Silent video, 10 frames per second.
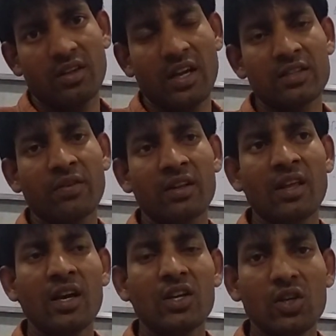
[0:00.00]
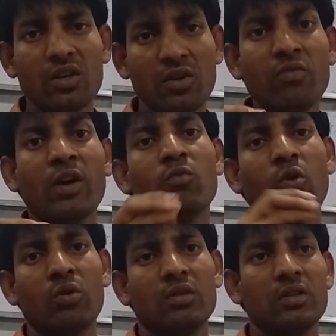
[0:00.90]
as far the
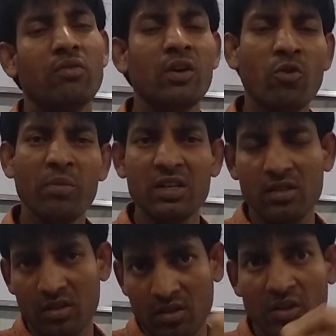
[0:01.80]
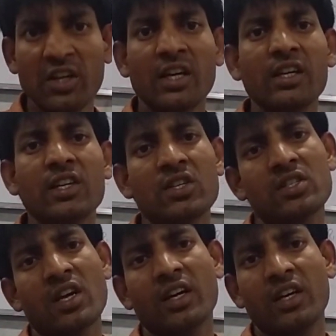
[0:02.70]
UNO means United
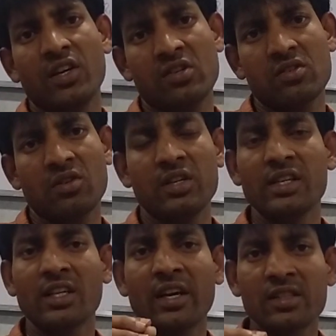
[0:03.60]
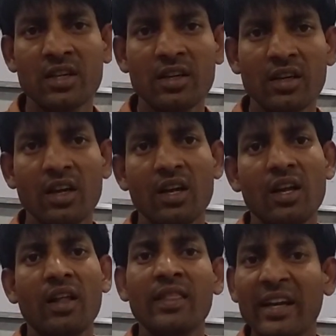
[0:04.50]
Nations Organizations is concerned,
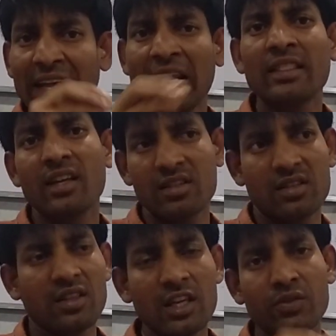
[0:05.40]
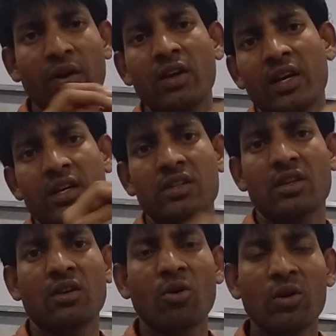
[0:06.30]
they are telling that these 5 countries
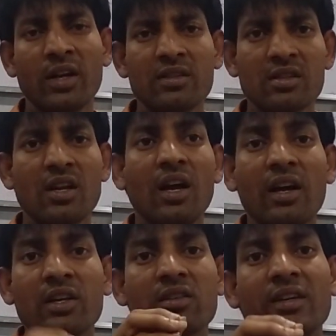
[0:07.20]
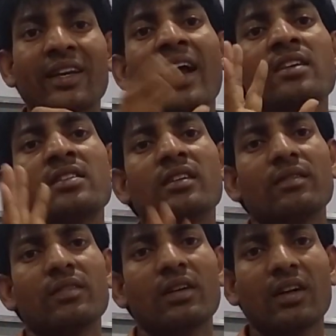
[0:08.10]
are called as
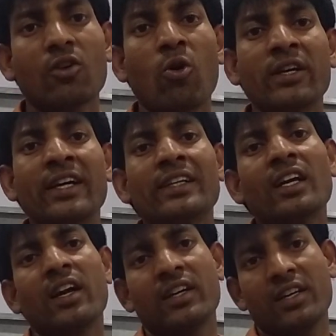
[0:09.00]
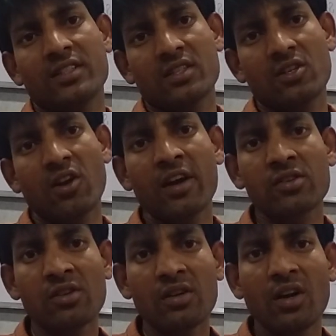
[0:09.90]
transcontinental countries.
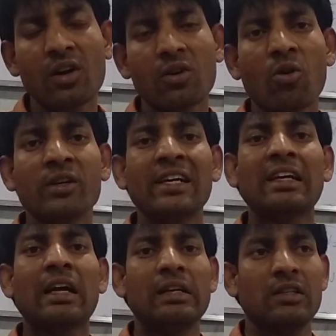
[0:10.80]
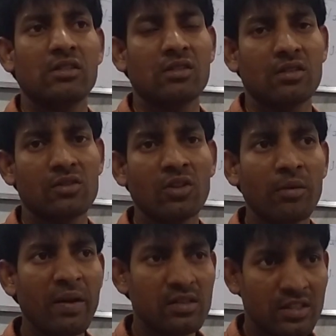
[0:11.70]
Transcontinental countries. So
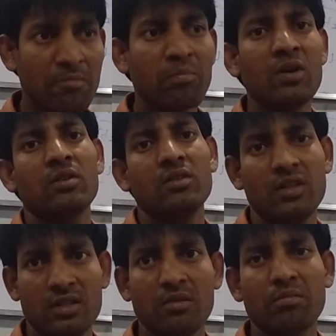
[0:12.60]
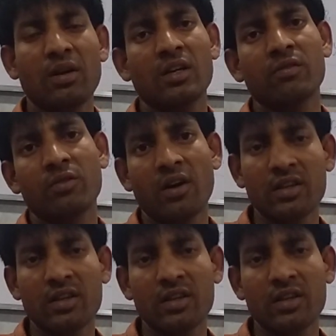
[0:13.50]
that means some part is a part of